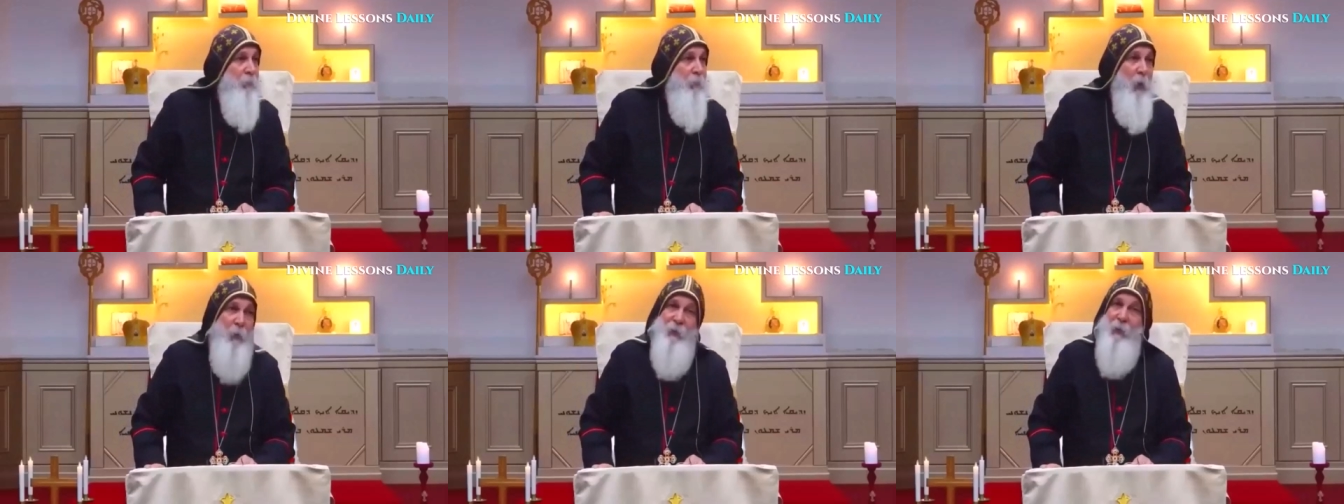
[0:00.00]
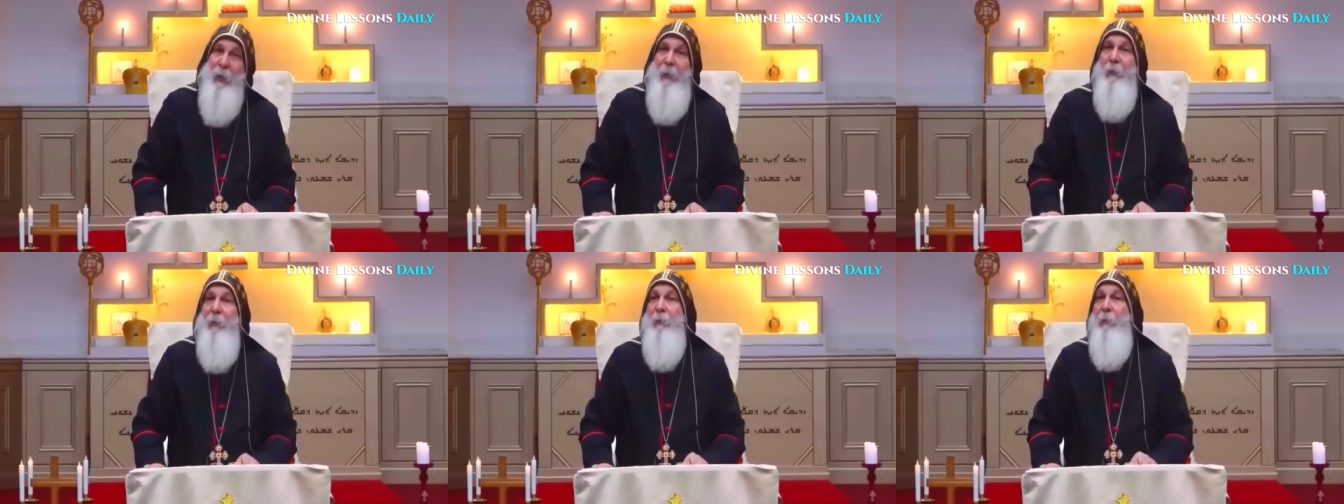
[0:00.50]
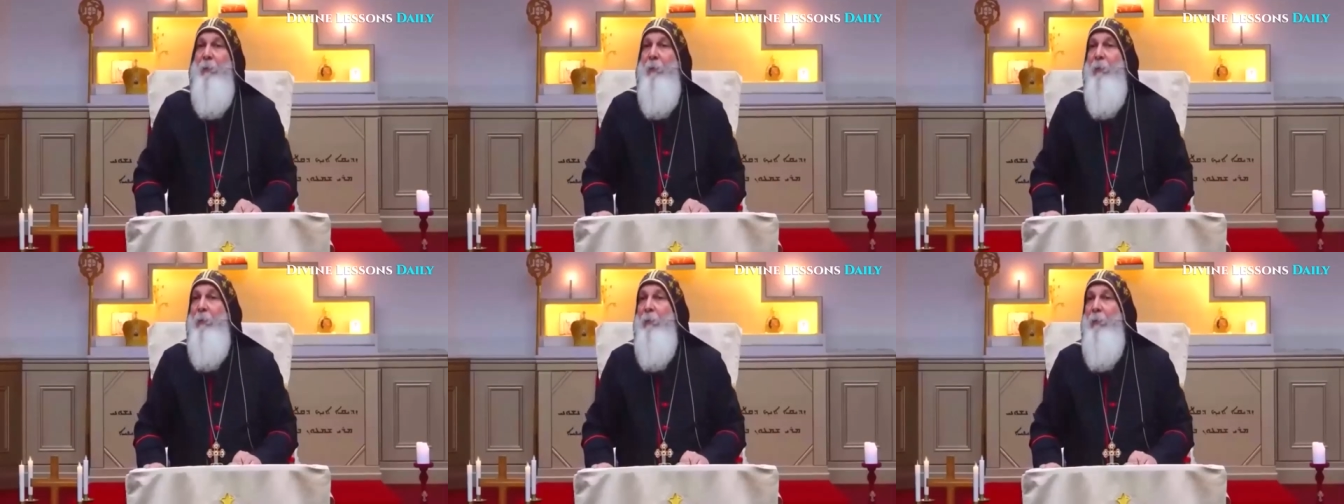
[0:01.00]
Don't stand.
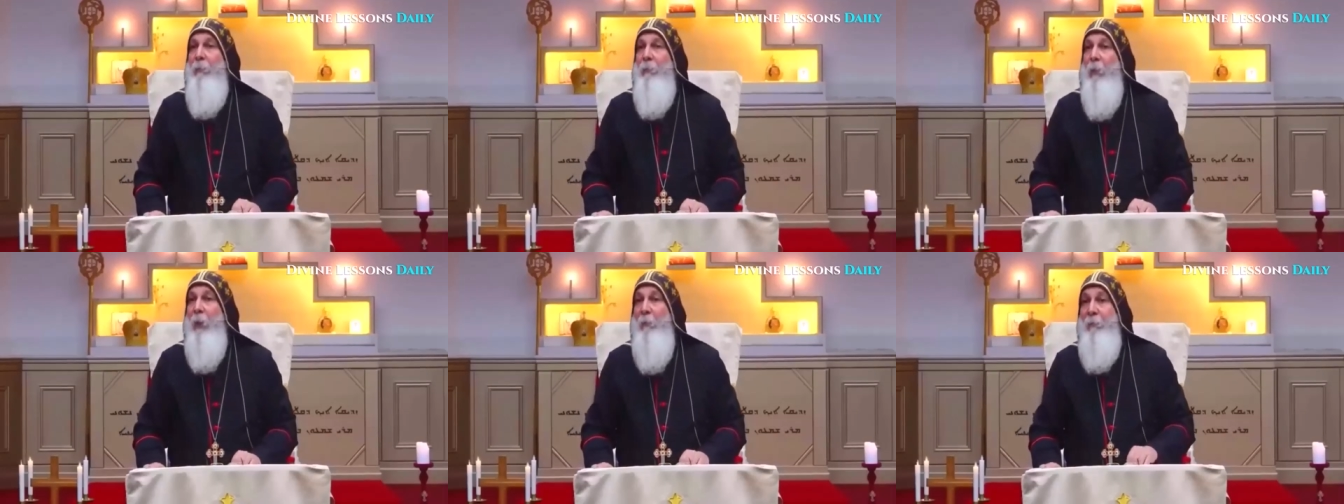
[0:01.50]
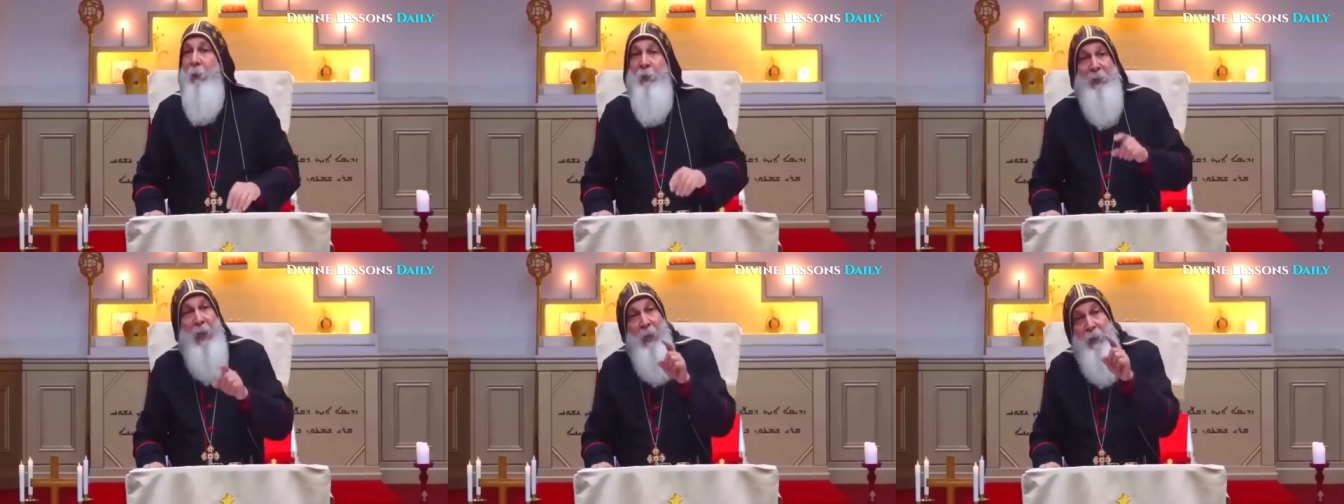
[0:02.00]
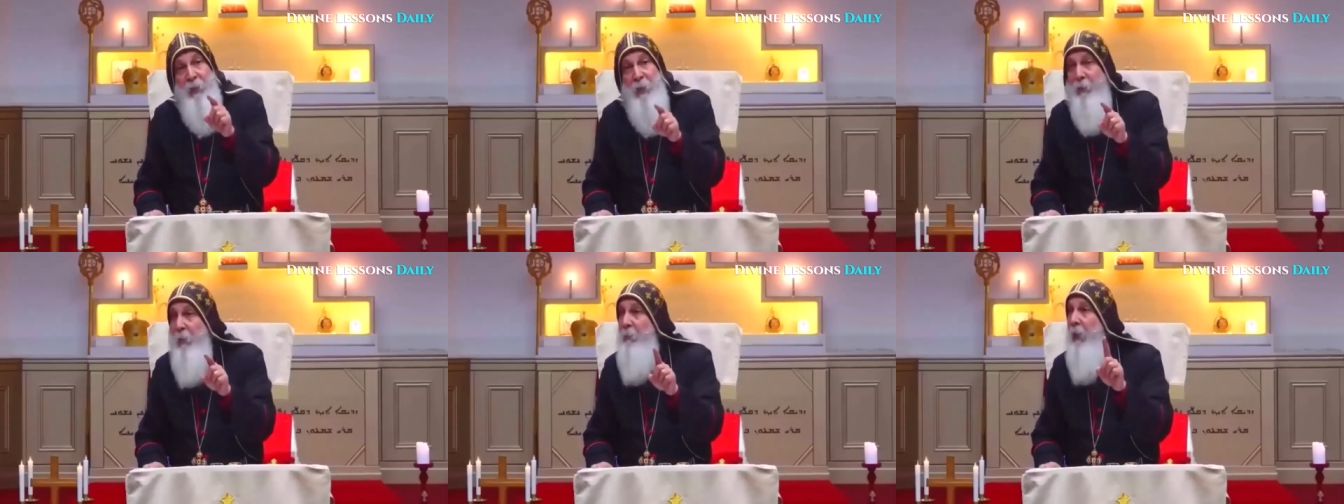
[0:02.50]
If you're saying this is
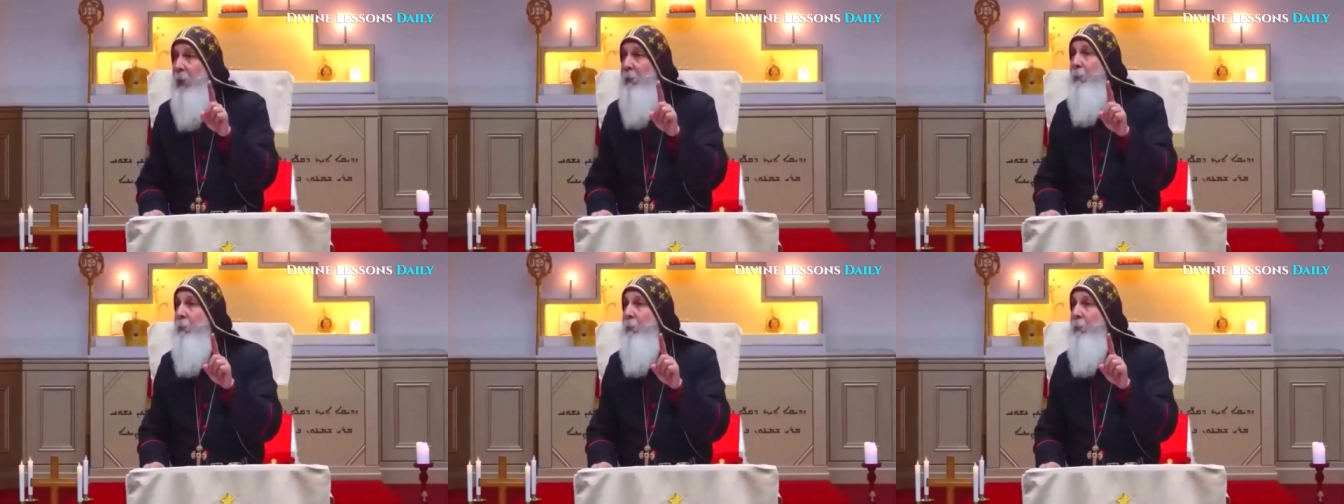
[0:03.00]
from God,